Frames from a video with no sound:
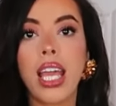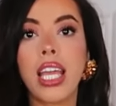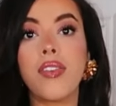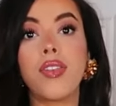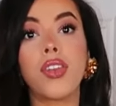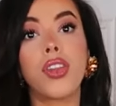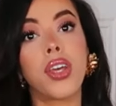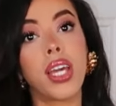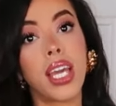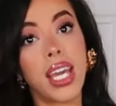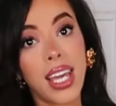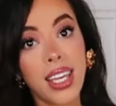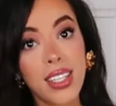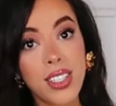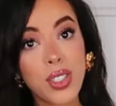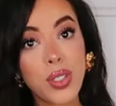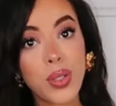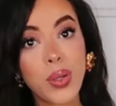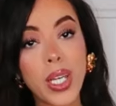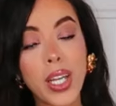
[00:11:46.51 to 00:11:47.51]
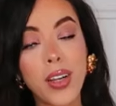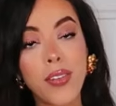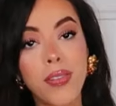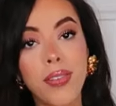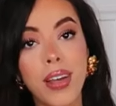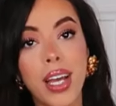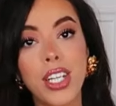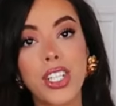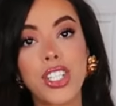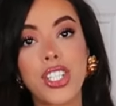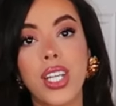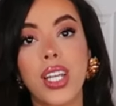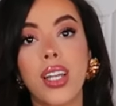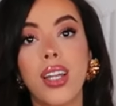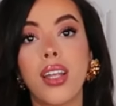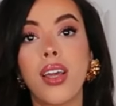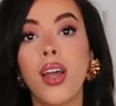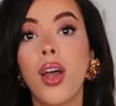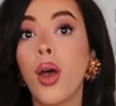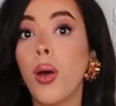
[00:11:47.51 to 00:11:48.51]
even the history of
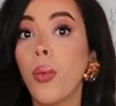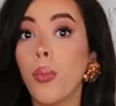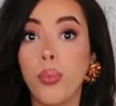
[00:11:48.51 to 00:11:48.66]
fashion,